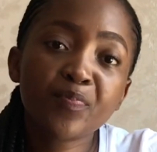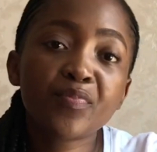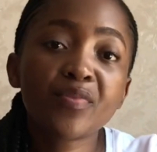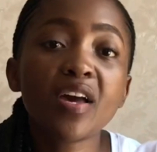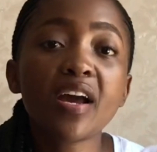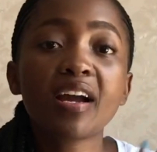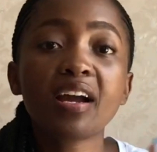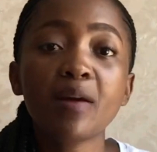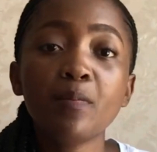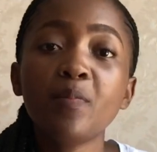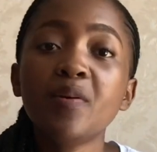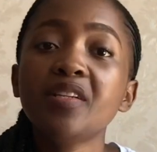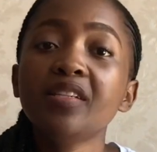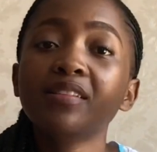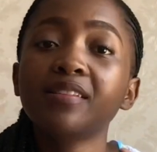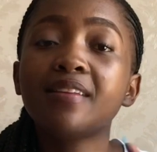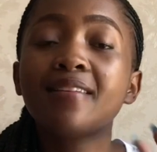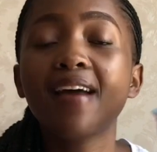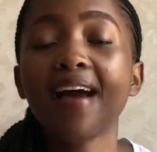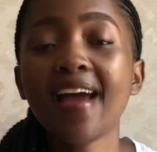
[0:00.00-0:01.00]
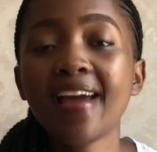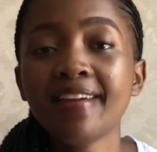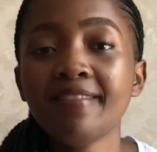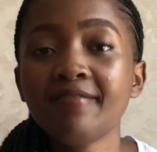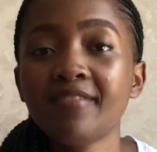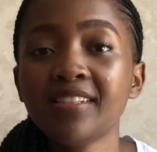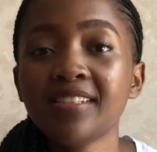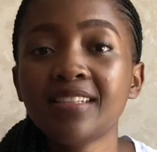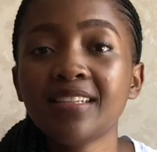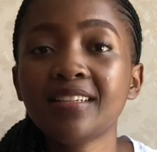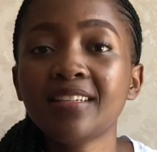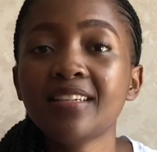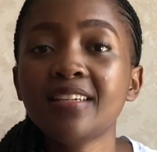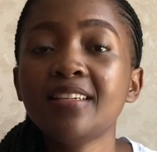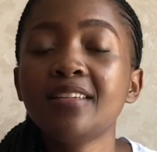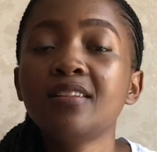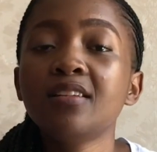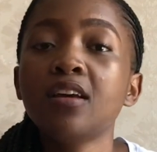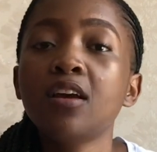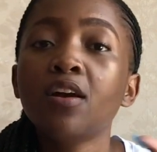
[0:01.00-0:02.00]
The companies that I invested
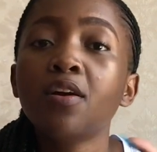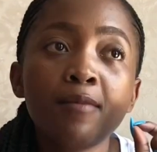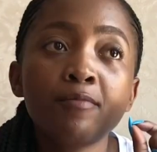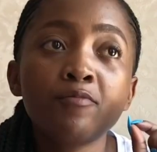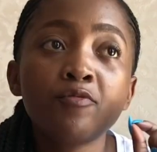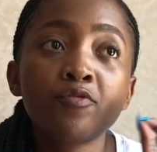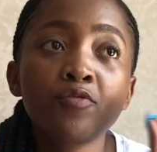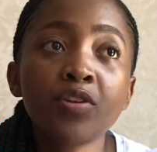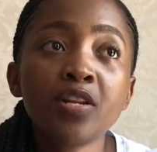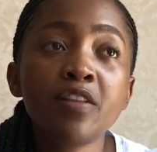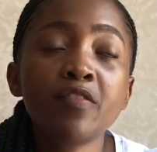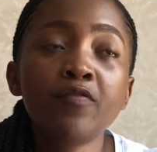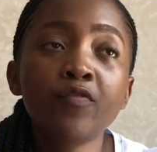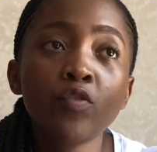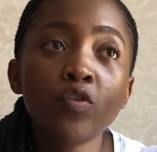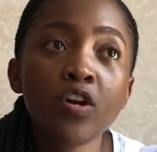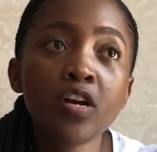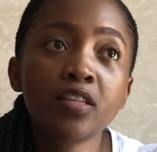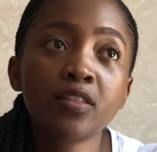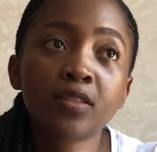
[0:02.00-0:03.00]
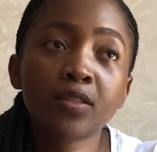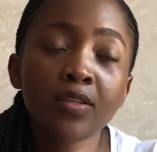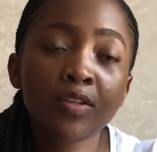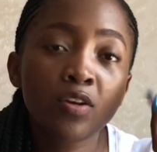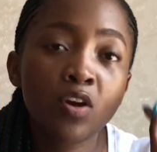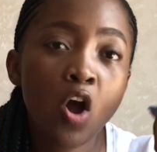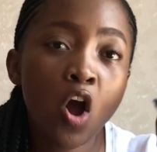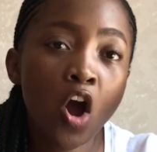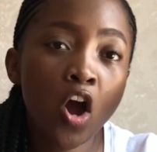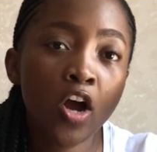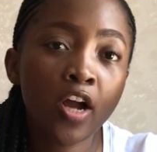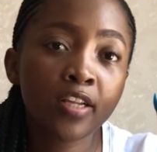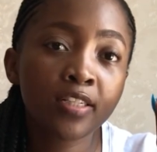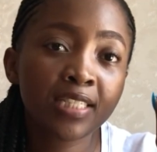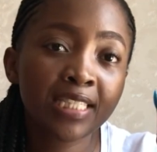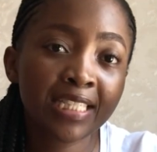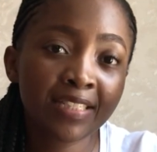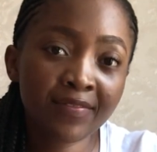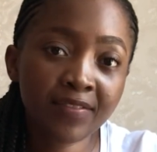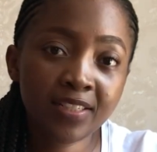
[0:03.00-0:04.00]
in, I'm really focusing
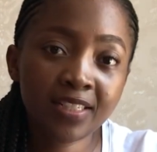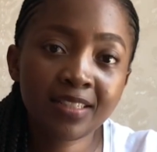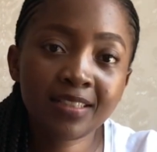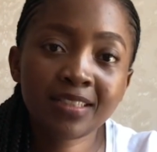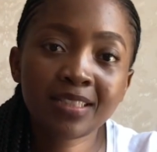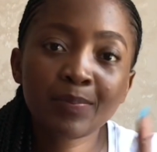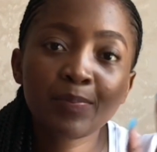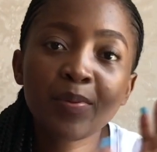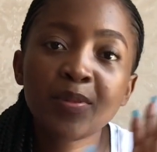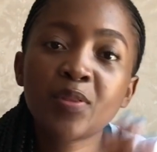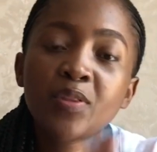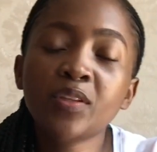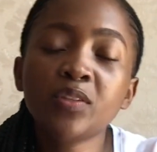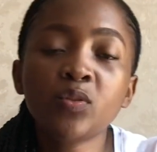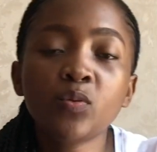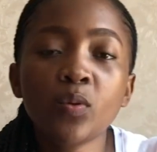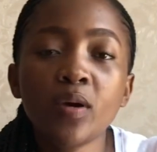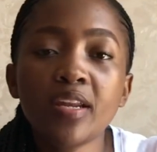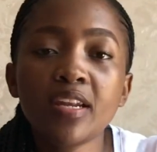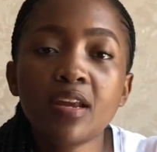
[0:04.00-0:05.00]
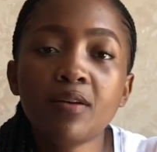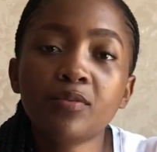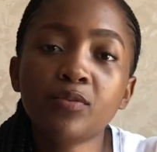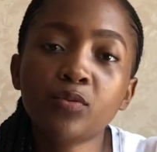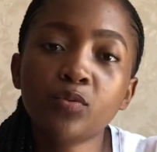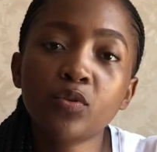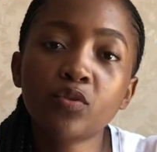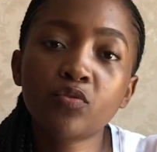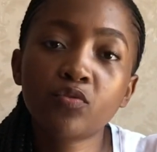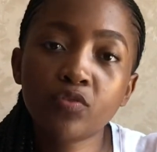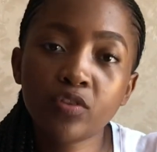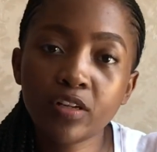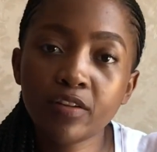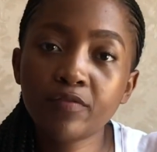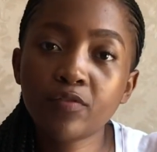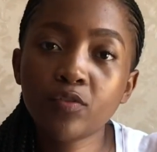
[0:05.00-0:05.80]
on dividends, but this one I was not really